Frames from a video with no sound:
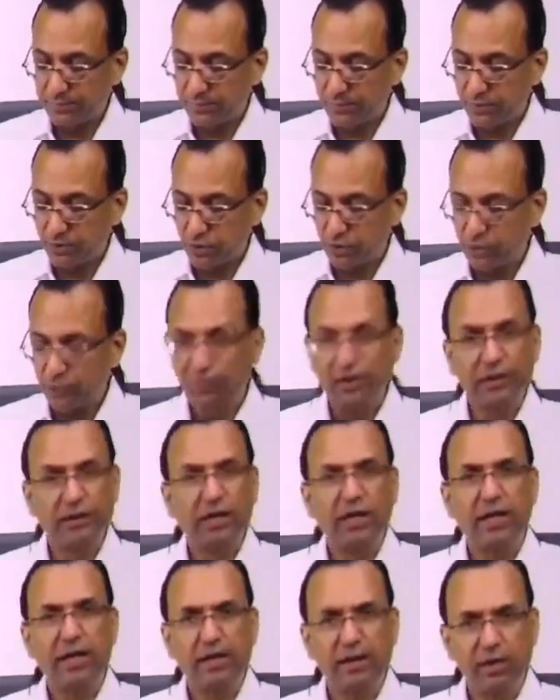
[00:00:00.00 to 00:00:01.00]
So fixed
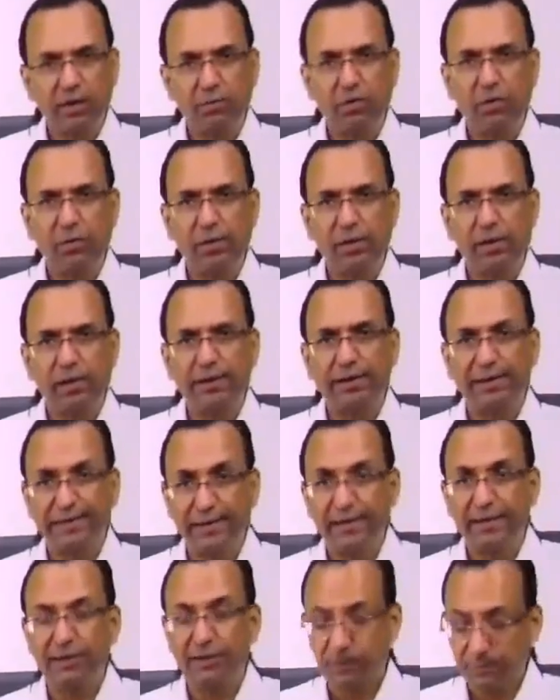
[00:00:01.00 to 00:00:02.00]
and dilated pupil.
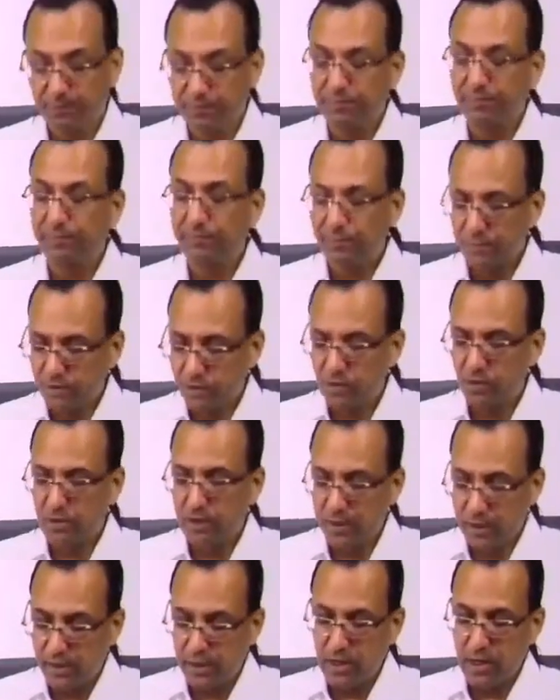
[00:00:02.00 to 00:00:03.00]
Yes.
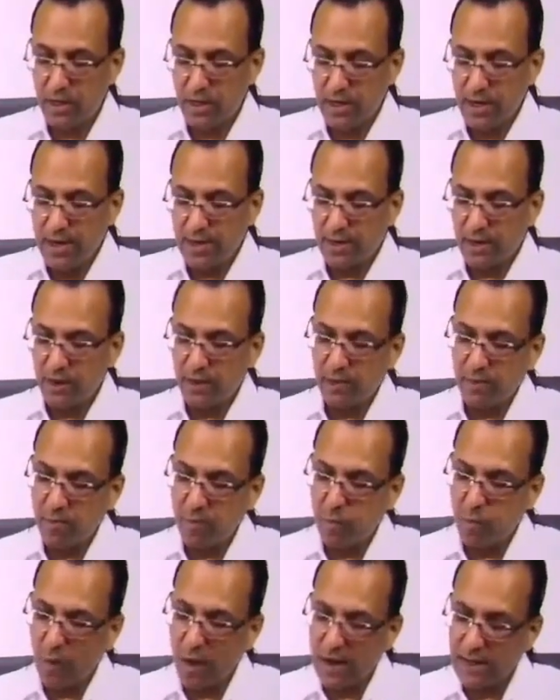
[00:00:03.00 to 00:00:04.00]
Okay. Can you tell me
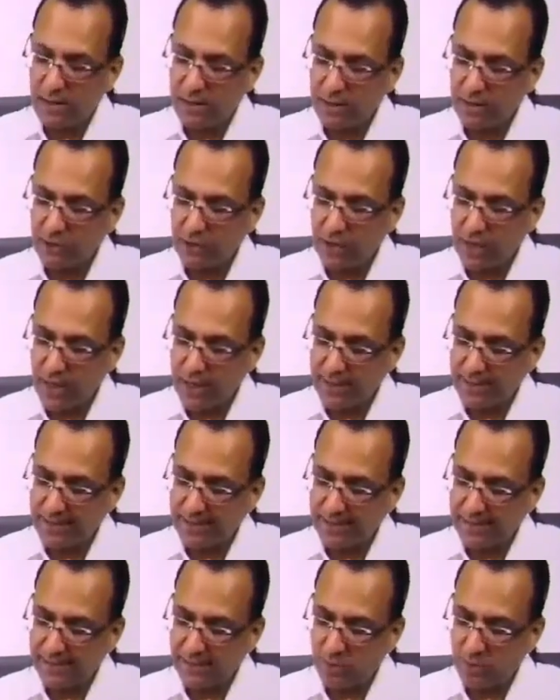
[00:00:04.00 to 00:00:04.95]
why this eye is